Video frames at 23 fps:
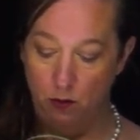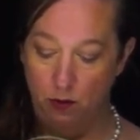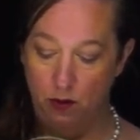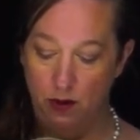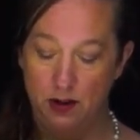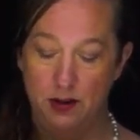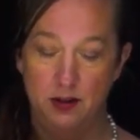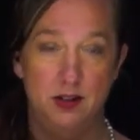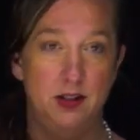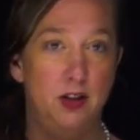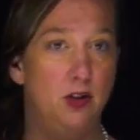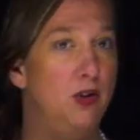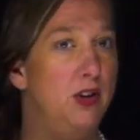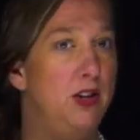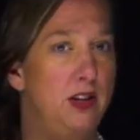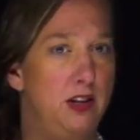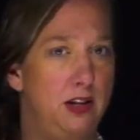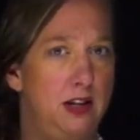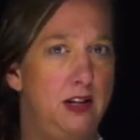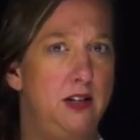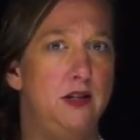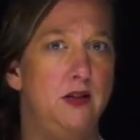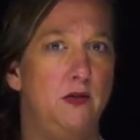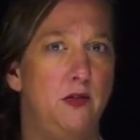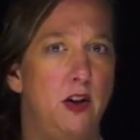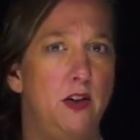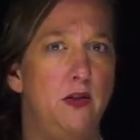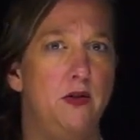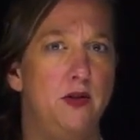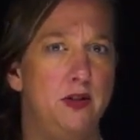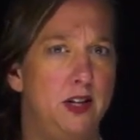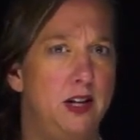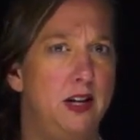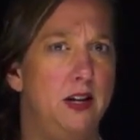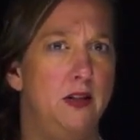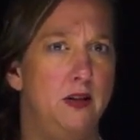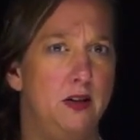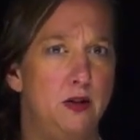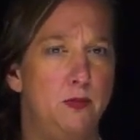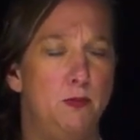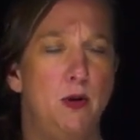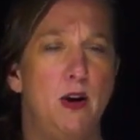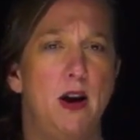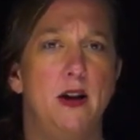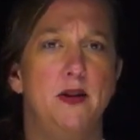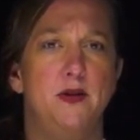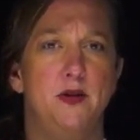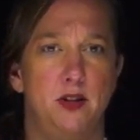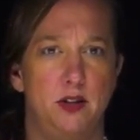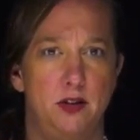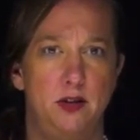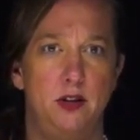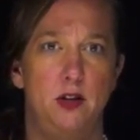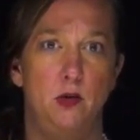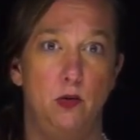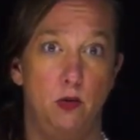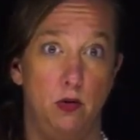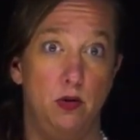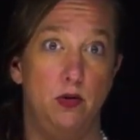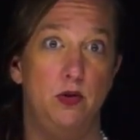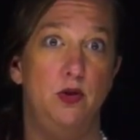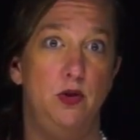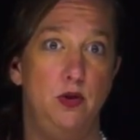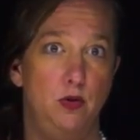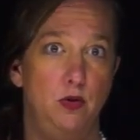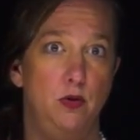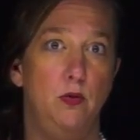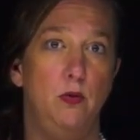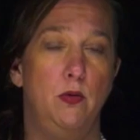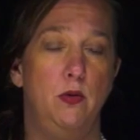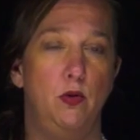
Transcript: considering the needs of others in this process in order to